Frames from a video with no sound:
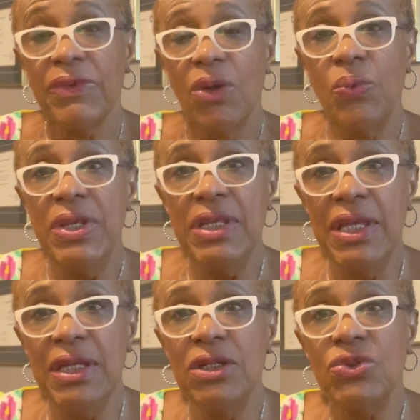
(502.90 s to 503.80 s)
we
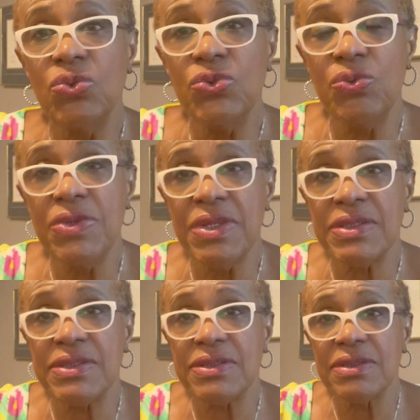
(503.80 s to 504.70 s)
need to do
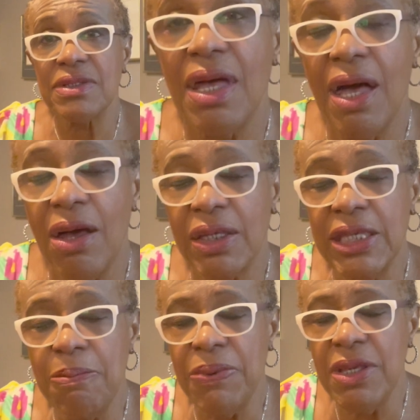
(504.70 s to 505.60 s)
this.
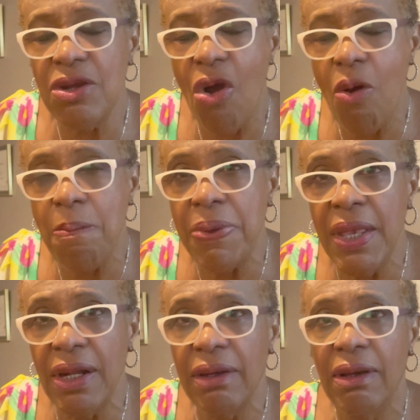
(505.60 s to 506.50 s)
Keeping our
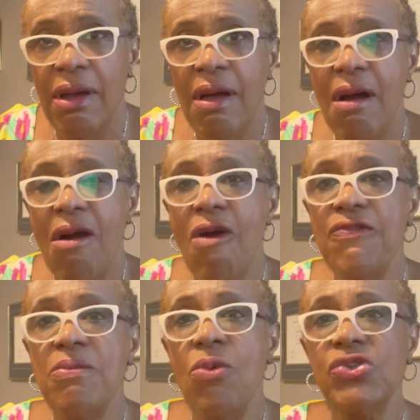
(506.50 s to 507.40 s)
pillar of
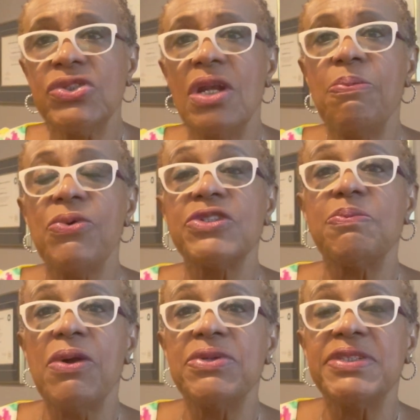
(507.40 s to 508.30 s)
emotional
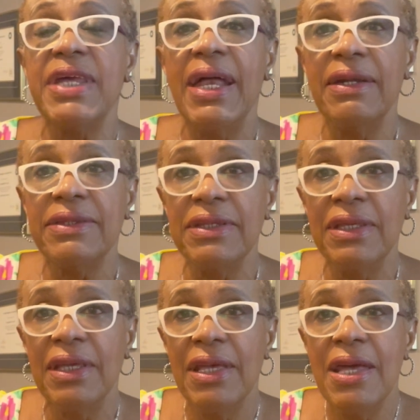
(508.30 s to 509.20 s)
prosperity
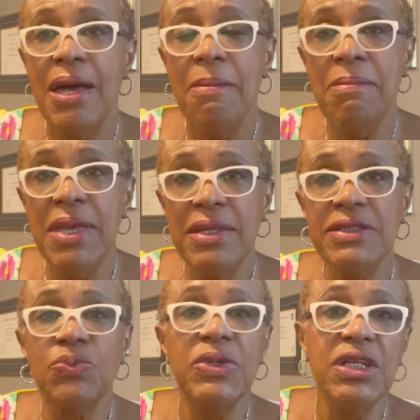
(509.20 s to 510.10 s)
healthy
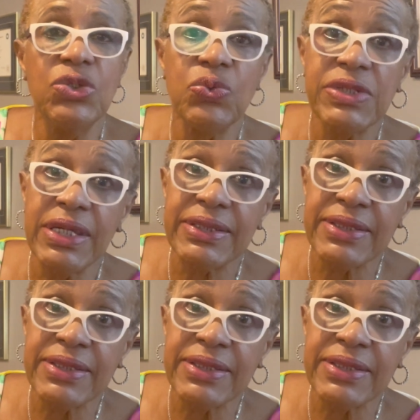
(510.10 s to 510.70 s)
means we need to take